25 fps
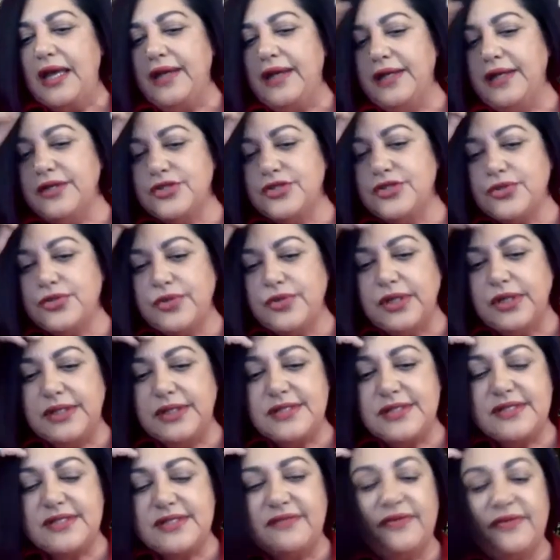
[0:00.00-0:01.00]
entering a
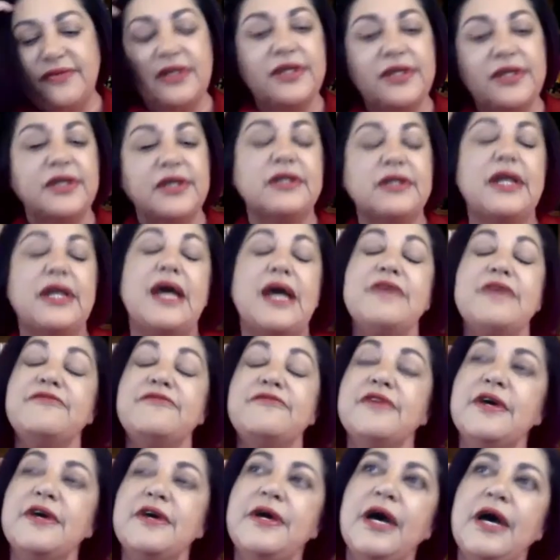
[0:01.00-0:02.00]
civilian
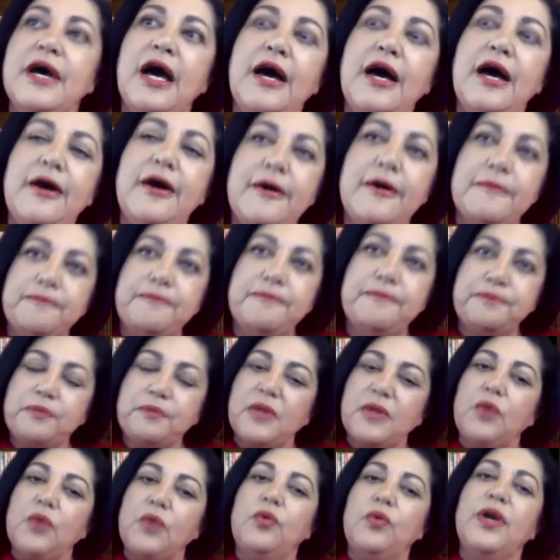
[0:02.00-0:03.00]
life,
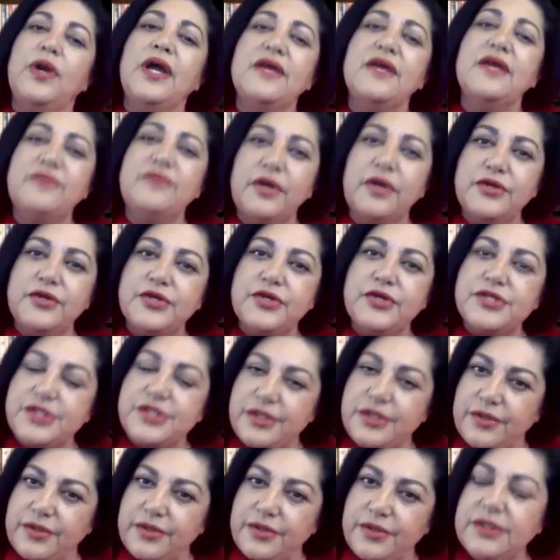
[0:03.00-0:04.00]
what I've
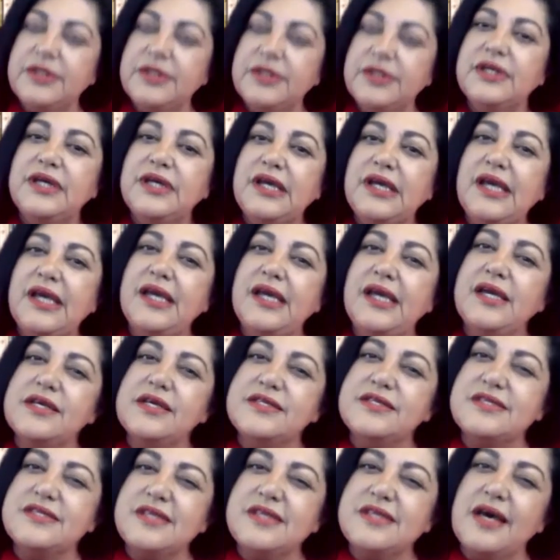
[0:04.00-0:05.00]
understood
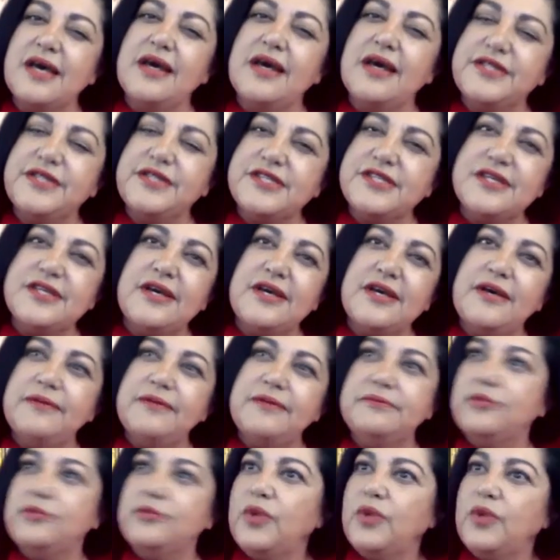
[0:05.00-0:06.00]
is that
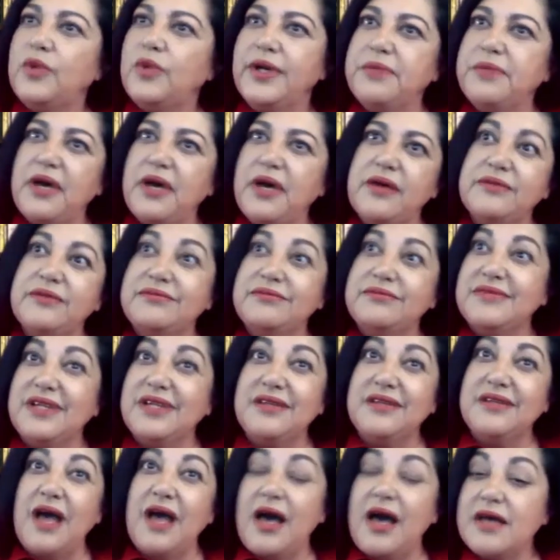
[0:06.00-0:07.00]
about the
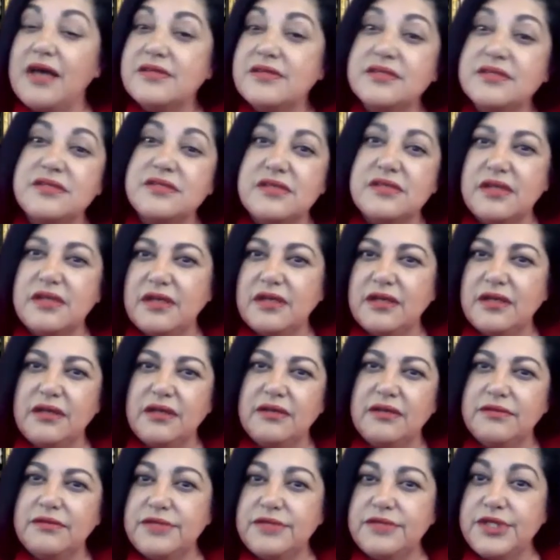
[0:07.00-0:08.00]
last
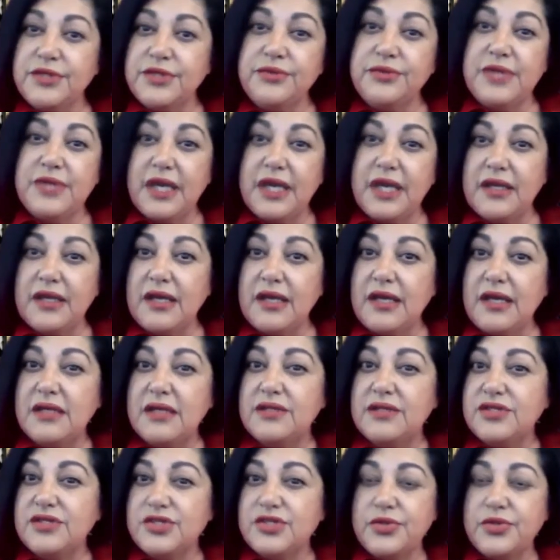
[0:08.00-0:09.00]
2
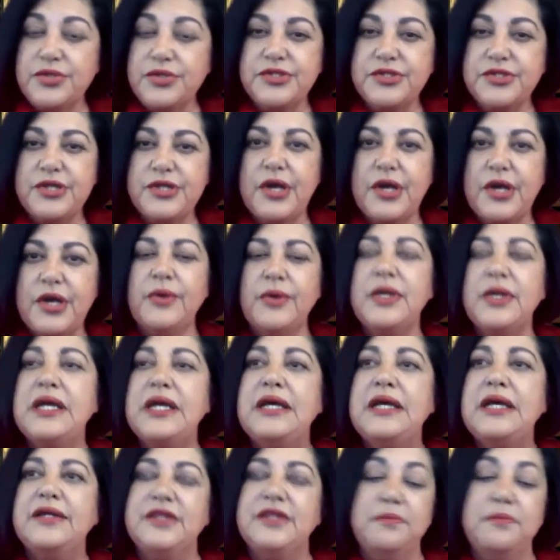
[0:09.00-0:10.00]
decades or so,
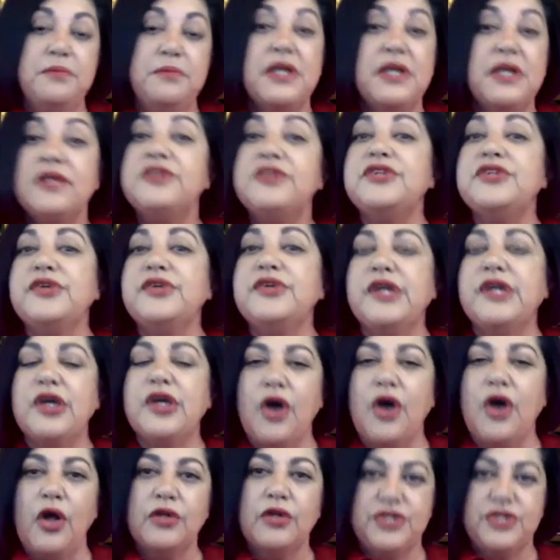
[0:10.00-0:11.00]
the military
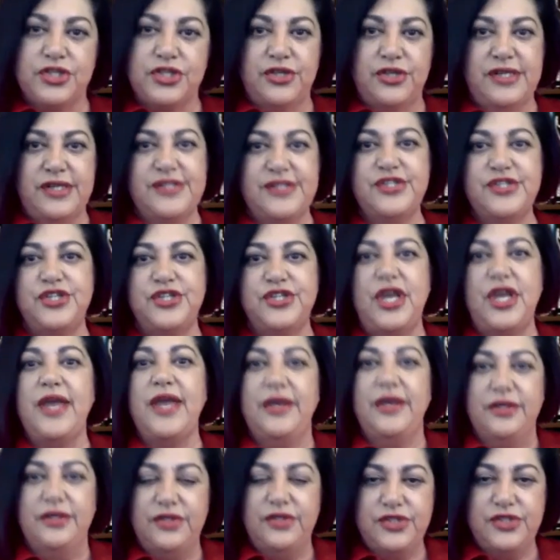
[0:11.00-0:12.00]
culture has
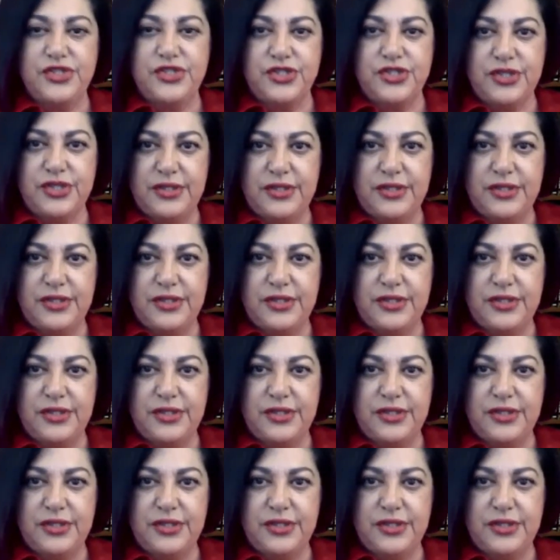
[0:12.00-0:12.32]
changed.